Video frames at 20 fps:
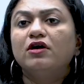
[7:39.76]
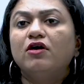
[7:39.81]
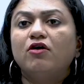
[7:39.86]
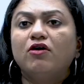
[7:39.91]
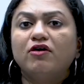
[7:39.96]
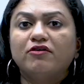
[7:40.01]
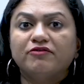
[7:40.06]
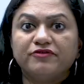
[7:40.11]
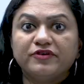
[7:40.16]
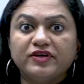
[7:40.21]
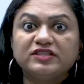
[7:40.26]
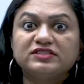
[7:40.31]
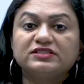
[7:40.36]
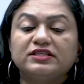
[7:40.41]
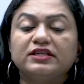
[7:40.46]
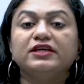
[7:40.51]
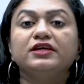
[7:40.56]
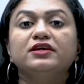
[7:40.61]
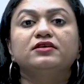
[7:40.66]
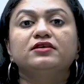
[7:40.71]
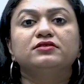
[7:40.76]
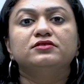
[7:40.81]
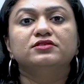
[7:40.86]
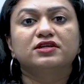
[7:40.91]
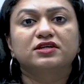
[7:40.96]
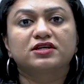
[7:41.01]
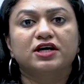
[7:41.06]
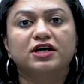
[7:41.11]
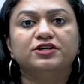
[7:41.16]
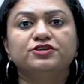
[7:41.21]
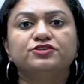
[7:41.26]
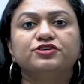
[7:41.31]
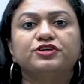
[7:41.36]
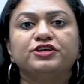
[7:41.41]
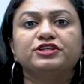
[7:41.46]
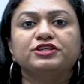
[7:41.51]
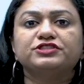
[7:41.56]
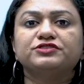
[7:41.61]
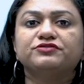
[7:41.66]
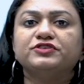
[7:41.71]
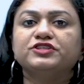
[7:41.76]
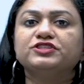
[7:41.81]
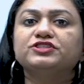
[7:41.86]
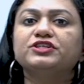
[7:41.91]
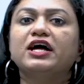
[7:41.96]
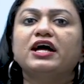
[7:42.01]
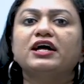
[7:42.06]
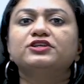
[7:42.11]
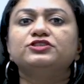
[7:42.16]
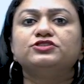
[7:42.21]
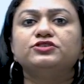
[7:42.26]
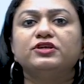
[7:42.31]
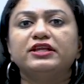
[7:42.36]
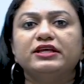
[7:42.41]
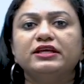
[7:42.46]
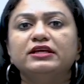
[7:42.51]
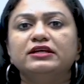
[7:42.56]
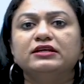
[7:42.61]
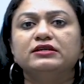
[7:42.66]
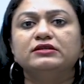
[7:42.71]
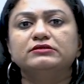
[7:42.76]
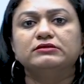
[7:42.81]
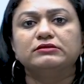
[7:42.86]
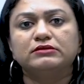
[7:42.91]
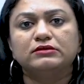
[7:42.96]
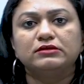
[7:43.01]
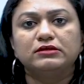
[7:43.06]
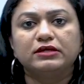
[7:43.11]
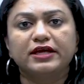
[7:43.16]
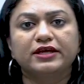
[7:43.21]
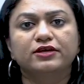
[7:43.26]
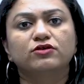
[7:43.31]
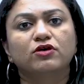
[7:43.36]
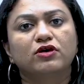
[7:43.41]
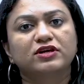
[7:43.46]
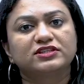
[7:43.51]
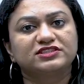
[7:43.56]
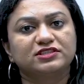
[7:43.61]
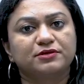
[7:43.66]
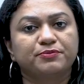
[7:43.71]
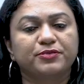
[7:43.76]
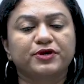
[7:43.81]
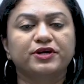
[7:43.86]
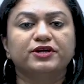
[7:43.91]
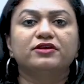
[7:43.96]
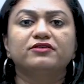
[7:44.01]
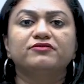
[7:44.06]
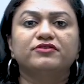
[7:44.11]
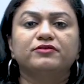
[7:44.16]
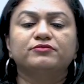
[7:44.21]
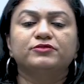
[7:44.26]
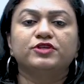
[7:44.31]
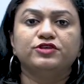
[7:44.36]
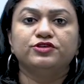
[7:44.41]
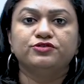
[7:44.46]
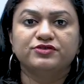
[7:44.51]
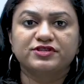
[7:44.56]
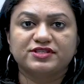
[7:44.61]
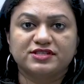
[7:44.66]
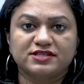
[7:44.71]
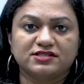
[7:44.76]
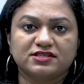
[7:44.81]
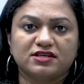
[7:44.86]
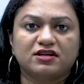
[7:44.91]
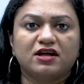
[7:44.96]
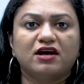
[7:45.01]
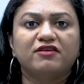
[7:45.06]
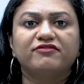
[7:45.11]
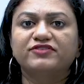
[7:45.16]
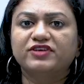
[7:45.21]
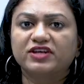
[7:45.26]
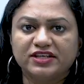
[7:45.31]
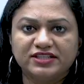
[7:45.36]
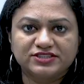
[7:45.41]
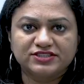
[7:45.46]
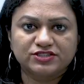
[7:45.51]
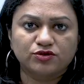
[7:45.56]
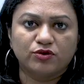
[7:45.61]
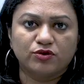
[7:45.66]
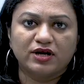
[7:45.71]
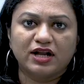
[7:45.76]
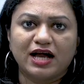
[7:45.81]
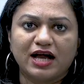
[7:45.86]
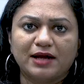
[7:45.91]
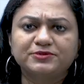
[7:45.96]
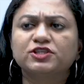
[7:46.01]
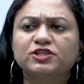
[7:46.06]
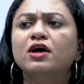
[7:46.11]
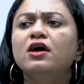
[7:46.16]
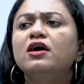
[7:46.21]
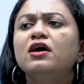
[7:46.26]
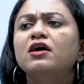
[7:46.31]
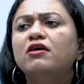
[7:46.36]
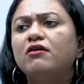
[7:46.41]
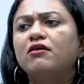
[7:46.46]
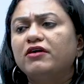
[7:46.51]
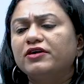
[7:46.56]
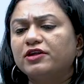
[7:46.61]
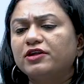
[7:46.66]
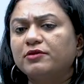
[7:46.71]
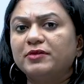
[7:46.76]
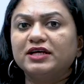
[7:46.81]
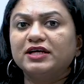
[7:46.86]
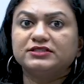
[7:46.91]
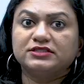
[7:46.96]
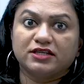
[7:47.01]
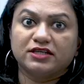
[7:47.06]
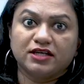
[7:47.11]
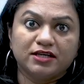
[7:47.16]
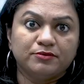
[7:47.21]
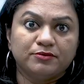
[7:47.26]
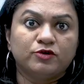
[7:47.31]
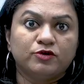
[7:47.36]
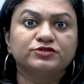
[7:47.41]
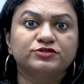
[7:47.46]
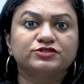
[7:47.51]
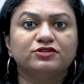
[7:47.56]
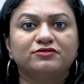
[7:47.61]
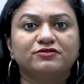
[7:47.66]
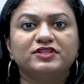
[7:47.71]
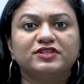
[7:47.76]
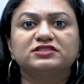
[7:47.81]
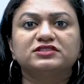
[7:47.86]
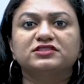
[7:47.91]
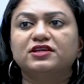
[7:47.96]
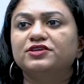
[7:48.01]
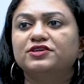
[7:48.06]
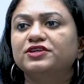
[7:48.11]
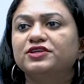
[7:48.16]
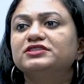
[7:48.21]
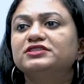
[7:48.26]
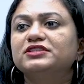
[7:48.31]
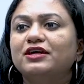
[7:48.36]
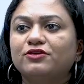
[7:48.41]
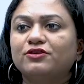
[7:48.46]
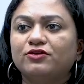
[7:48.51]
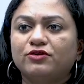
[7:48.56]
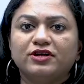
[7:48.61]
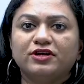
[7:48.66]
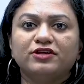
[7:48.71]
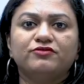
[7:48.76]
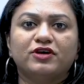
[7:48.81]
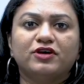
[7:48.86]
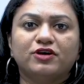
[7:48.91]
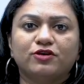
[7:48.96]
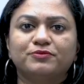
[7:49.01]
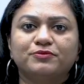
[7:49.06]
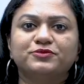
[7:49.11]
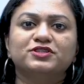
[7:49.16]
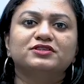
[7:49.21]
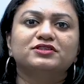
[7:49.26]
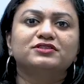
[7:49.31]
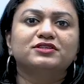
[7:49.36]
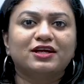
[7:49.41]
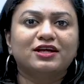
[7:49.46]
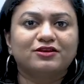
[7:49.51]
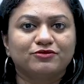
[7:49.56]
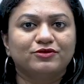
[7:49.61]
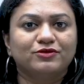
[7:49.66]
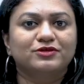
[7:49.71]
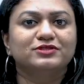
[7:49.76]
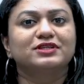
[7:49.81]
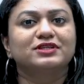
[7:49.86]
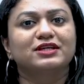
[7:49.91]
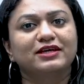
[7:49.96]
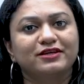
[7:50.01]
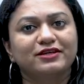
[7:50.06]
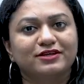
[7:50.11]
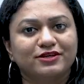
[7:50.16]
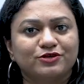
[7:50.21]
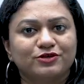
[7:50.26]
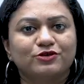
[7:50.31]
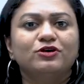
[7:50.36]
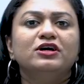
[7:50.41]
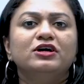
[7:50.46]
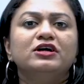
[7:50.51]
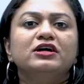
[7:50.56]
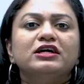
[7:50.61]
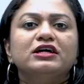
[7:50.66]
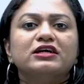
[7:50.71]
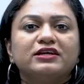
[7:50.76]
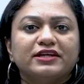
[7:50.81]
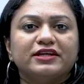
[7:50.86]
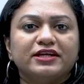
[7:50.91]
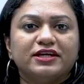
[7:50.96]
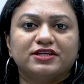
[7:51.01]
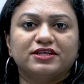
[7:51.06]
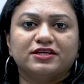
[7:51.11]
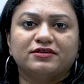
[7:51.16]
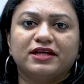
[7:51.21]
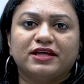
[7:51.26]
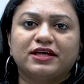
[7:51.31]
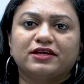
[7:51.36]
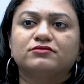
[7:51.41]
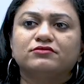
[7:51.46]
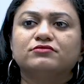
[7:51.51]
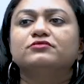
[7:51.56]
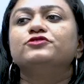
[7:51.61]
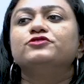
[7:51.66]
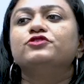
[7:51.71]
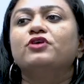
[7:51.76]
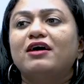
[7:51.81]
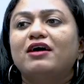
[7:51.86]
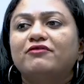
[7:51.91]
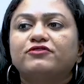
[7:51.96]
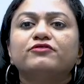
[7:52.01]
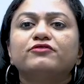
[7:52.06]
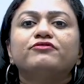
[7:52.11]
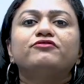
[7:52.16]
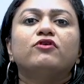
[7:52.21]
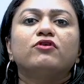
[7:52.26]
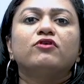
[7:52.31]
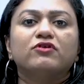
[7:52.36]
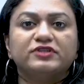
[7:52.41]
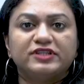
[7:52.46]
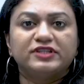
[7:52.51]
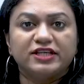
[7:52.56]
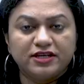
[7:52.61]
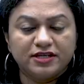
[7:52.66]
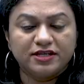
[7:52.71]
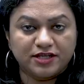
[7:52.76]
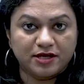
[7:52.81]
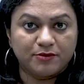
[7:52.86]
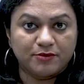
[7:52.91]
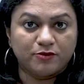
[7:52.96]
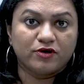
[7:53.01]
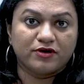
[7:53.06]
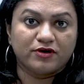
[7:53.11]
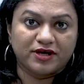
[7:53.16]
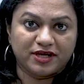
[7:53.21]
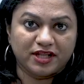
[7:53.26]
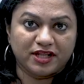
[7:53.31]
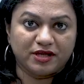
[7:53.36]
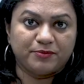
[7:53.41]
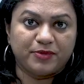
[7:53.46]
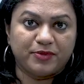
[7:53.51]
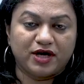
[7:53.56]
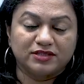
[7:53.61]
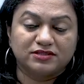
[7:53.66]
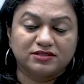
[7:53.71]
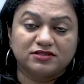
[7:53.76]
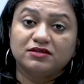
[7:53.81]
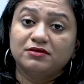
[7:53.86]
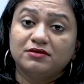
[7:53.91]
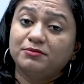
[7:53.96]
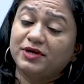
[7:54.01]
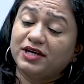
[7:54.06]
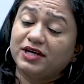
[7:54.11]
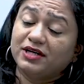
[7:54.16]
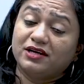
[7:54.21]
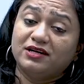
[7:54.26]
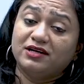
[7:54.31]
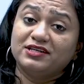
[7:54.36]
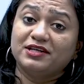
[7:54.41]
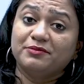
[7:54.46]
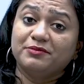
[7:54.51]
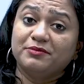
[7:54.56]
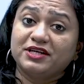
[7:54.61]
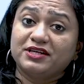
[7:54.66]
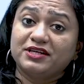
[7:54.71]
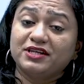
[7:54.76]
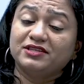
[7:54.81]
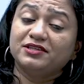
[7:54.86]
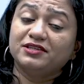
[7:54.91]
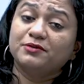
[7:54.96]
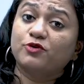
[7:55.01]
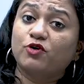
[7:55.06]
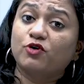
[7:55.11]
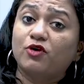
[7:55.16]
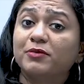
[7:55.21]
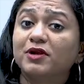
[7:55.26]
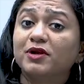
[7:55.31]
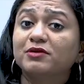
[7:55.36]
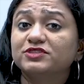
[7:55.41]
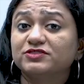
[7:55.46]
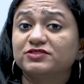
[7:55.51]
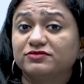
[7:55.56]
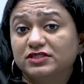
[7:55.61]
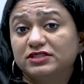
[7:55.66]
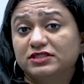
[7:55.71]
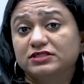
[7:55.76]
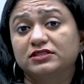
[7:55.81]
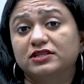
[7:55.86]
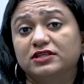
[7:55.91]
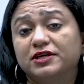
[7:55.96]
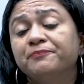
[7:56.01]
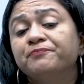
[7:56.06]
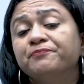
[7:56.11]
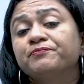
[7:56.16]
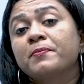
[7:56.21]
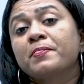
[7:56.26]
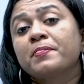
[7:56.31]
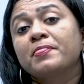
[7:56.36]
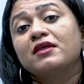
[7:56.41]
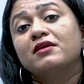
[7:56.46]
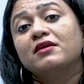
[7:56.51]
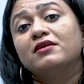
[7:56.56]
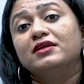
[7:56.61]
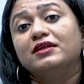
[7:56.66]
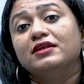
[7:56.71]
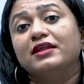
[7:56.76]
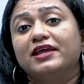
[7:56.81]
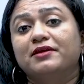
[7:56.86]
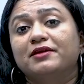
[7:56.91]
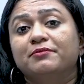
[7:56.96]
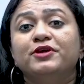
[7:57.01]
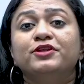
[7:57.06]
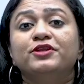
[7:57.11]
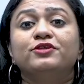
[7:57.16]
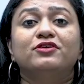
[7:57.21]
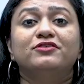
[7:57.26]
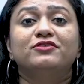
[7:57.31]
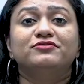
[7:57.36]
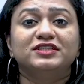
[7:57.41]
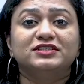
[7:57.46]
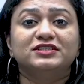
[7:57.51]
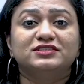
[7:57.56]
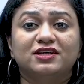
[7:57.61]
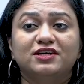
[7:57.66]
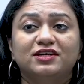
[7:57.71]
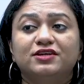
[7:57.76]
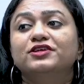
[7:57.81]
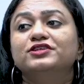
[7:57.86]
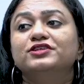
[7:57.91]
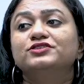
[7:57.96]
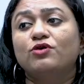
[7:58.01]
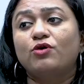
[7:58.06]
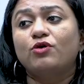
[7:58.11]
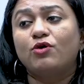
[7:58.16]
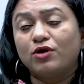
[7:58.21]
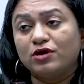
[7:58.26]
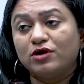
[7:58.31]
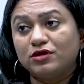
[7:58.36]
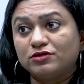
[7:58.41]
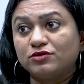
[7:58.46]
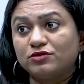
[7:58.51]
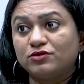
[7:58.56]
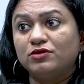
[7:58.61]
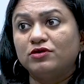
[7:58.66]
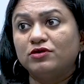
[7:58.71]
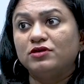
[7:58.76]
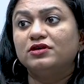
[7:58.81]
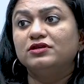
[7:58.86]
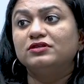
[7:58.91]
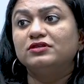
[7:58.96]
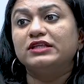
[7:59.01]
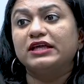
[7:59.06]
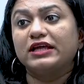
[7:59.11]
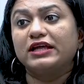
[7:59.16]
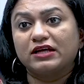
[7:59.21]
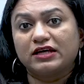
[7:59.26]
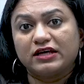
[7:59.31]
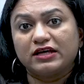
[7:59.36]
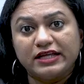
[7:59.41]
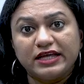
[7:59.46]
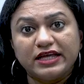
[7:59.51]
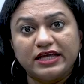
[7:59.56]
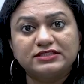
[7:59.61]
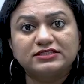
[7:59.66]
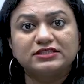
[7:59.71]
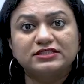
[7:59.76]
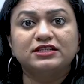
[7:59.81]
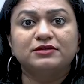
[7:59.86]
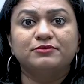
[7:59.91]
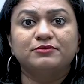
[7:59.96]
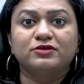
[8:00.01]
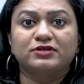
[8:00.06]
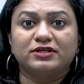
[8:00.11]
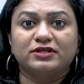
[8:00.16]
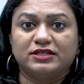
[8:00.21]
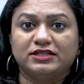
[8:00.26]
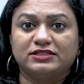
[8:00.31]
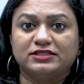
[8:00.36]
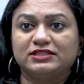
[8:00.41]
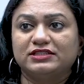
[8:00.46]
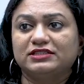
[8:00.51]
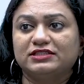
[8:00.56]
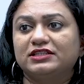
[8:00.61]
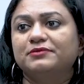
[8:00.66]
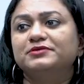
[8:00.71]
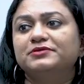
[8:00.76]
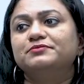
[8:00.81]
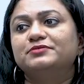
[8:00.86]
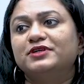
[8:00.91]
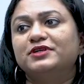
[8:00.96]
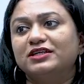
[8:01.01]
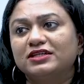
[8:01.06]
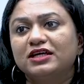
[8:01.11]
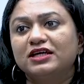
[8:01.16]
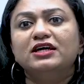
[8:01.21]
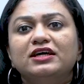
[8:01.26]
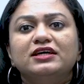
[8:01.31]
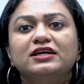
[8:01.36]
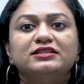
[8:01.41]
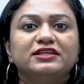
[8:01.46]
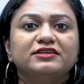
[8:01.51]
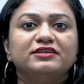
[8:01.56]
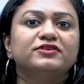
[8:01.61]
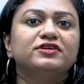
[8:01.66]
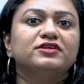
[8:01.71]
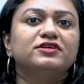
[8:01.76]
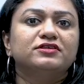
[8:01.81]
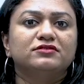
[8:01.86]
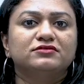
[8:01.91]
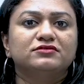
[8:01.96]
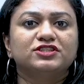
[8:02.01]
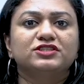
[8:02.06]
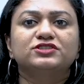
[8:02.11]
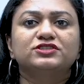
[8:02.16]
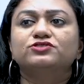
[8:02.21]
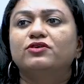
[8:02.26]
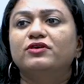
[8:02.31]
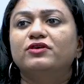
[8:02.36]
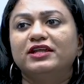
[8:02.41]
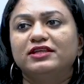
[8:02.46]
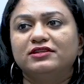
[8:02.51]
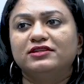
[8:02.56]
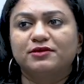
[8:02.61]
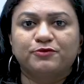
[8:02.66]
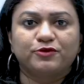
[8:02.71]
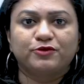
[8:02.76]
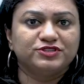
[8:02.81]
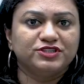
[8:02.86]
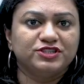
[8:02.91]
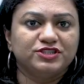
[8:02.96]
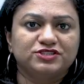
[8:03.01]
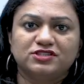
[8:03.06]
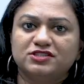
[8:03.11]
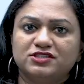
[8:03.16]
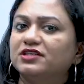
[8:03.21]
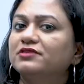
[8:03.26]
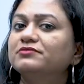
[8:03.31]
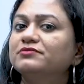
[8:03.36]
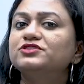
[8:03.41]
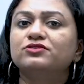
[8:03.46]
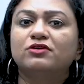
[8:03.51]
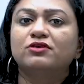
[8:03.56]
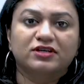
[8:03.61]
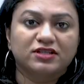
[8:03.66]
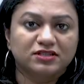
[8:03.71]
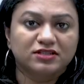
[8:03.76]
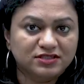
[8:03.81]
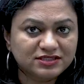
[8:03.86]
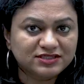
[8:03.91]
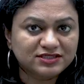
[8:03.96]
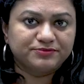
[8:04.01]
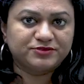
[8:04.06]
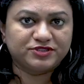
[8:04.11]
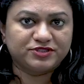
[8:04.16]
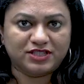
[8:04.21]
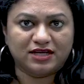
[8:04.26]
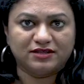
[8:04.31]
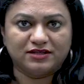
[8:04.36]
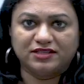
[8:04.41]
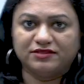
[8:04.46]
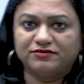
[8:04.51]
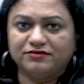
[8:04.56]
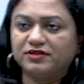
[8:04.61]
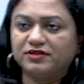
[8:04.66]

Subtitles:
obviously the countries which actually got separated from the USSR after its collapse, automatically most of these countries had only one option, that was you have to follow the democratic path. But ultimately the problems were the many of these countries, although they created democratic setups, but they were just only in the procedure terms, not in the substantive